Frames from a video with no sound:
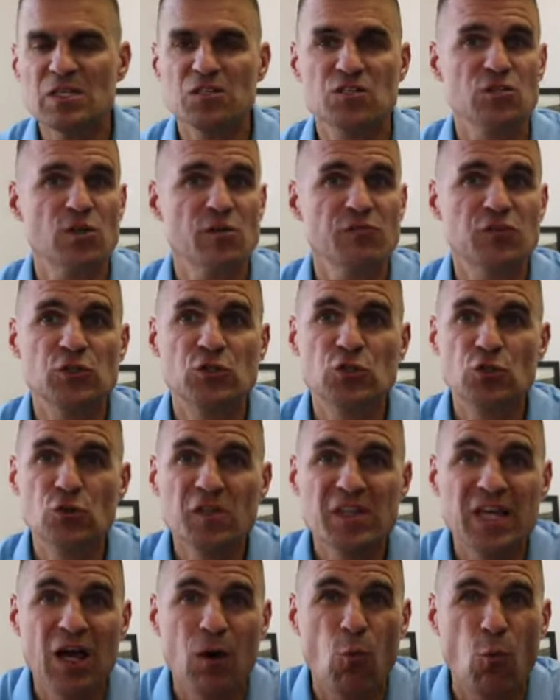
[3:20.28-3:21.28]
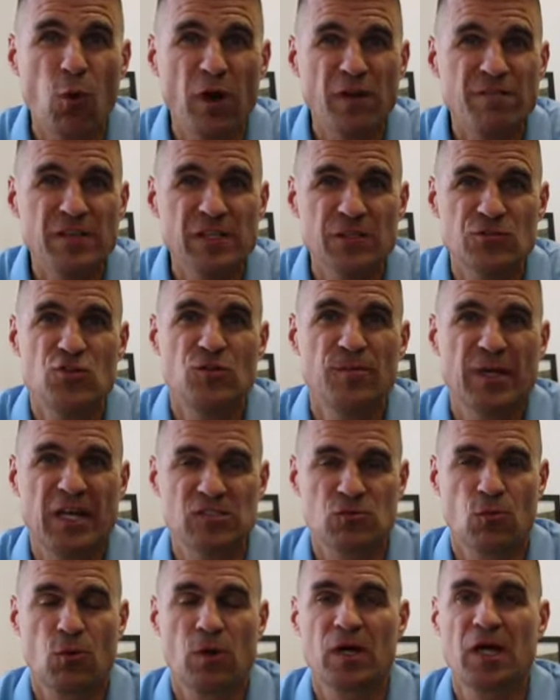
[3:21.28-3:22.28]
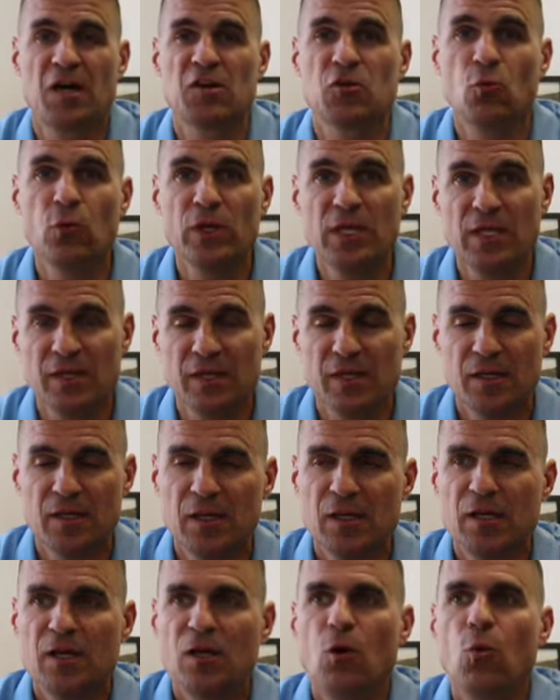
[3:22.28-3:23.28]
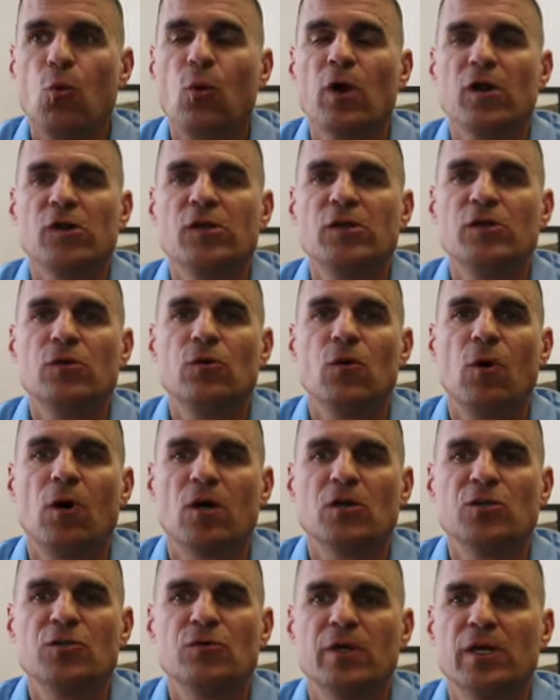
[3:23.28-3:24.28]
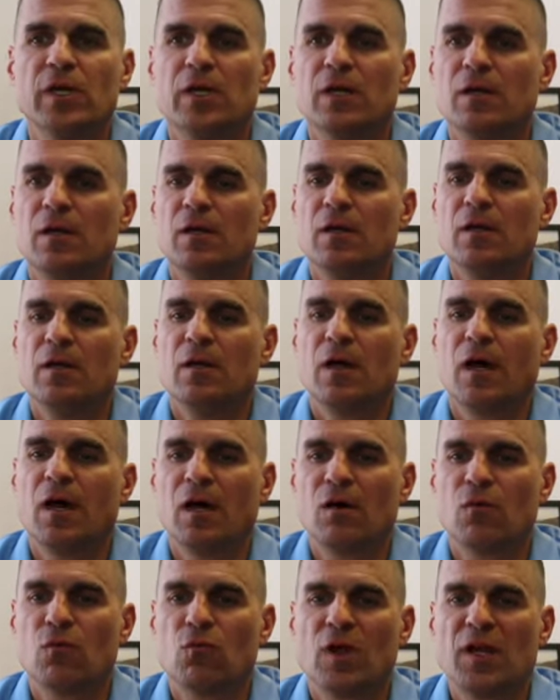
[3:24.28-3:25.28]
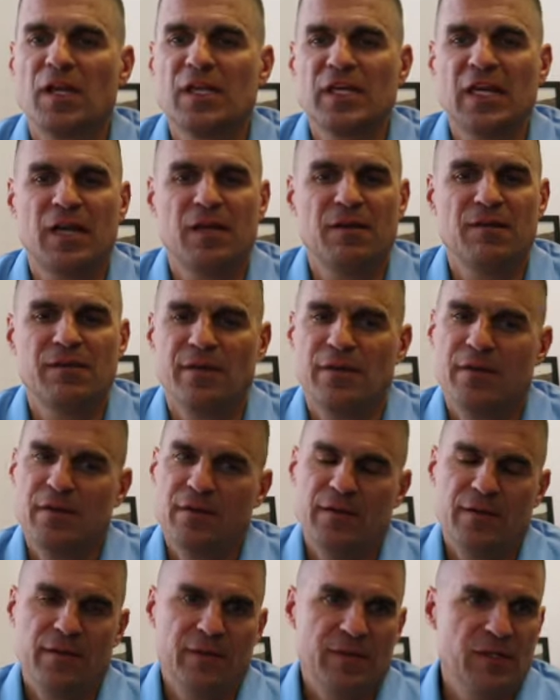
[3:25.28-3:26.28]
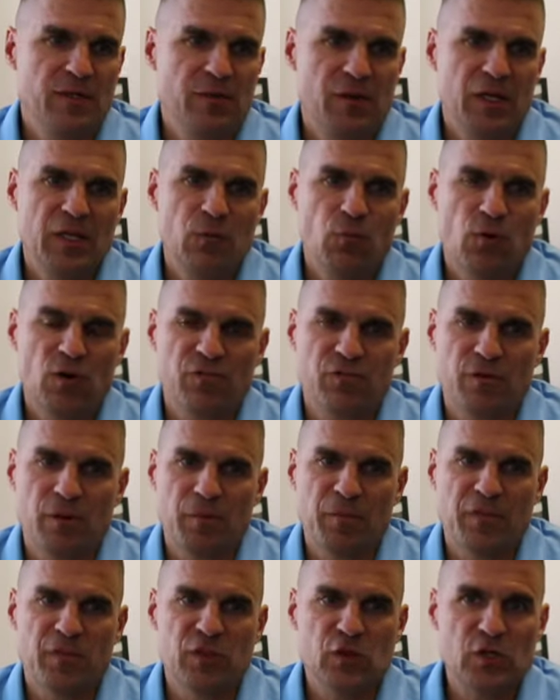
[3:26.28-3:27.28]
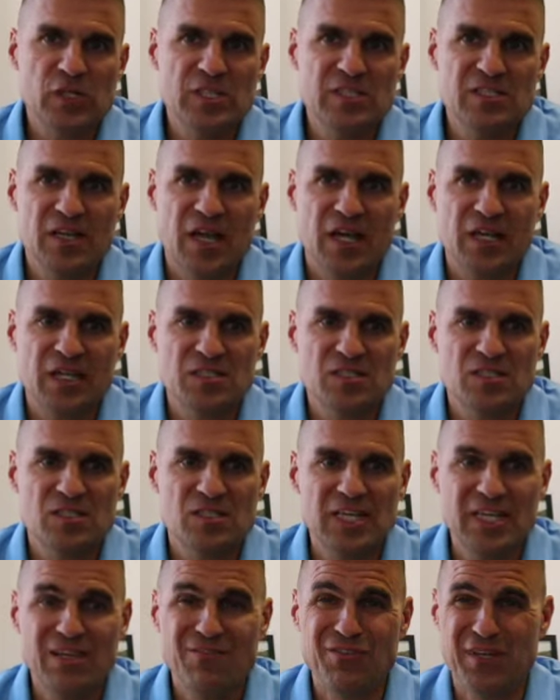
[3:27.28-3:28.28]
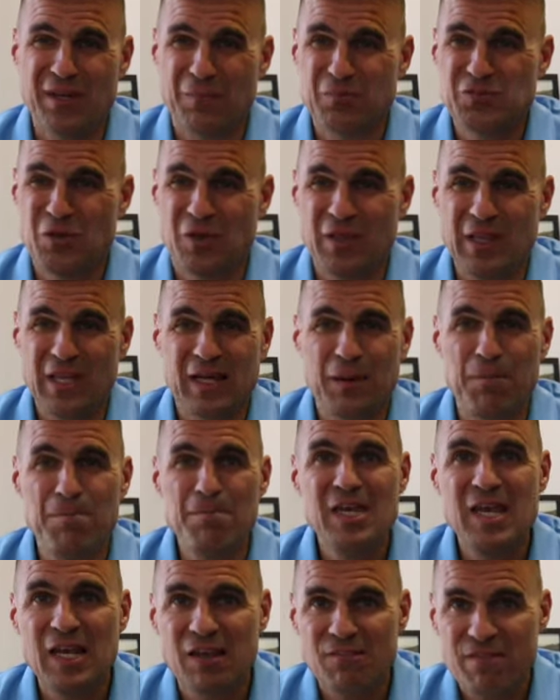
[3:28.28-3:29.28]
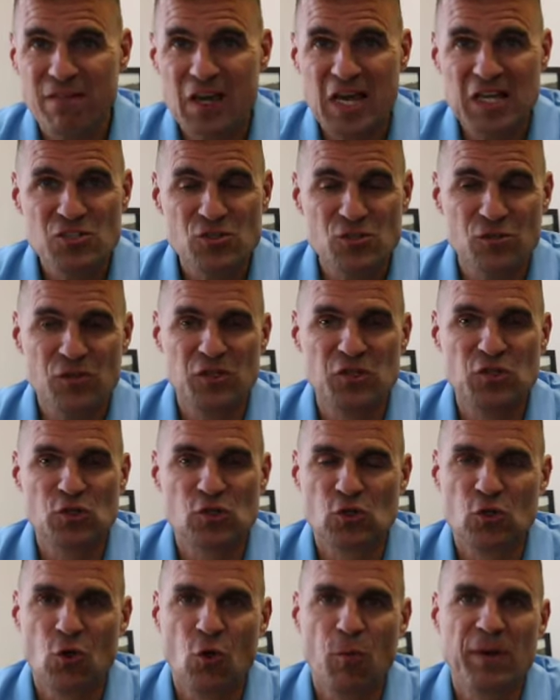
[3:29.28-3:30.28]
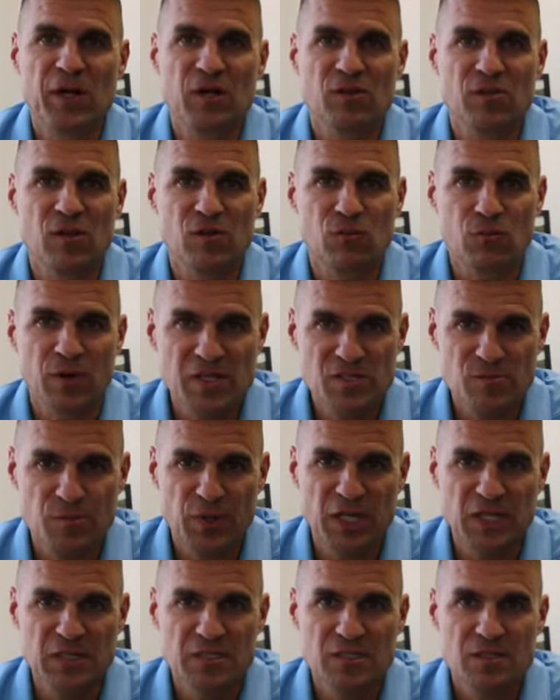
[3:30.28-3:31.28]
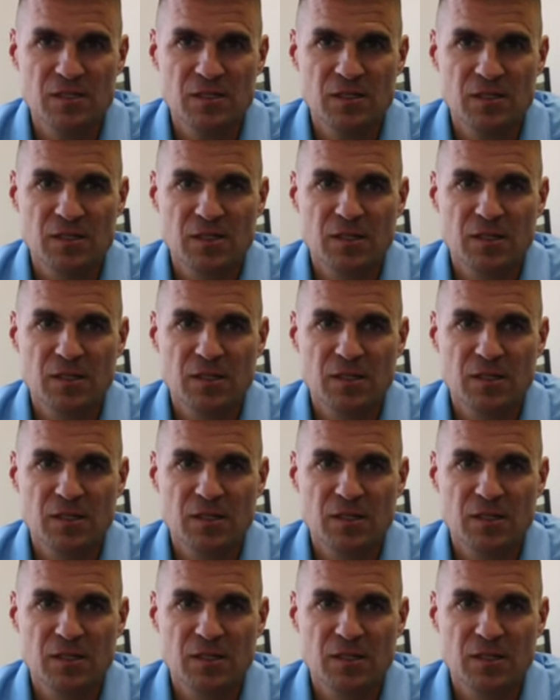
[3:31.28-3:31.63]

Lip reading: So if you're doing that one VO2 max workout a week where you are doing running at, you know, anywhere from 30 seconds to even up to like a minute faster than your goal marathon race pace